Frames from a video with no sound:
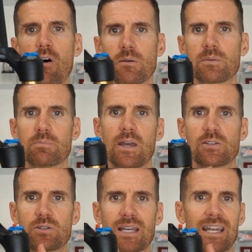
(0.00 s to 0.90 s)
volume
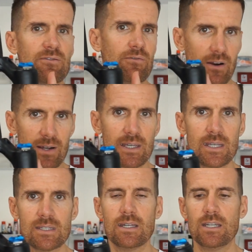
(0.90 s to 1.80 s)
spacers, and it's
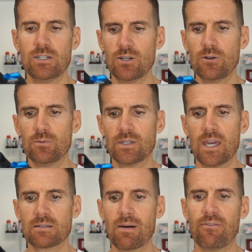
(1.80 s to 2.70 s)
very easy to do. It
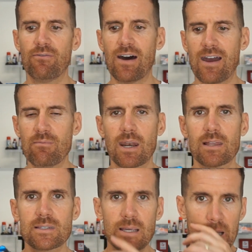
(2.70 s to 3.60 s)
takes about 5
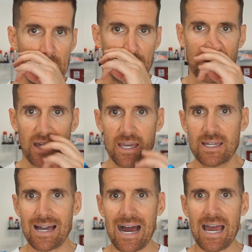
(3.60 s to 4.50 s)
minutes.
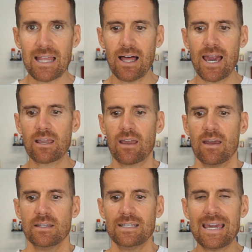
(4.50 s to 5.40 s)
And I
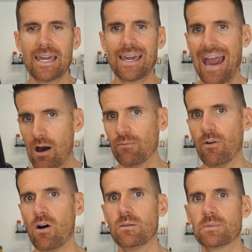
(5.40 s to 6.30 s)
like taking out
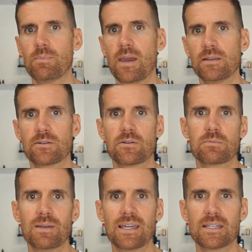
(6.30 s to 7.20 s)
volume
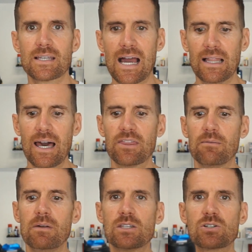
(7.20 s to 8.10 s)
spacers because I like
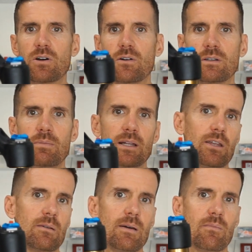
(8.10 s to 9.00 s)
the mid-stroke to be a
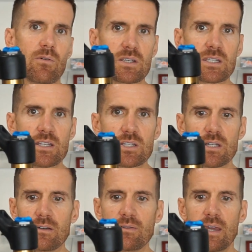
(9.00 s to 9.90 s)
little bit more
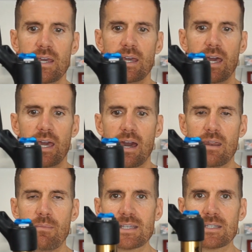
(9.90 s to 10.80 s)
sensitive,
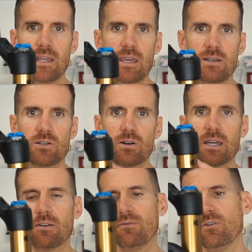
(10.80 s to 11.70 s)
and it makes it easier to
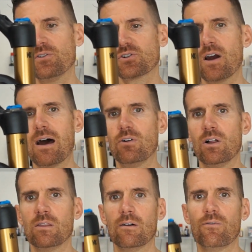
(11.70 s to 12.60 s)
get full
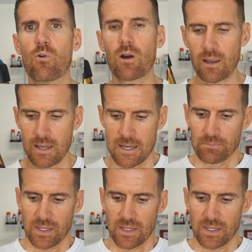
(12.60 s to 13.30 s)
travel on the fork.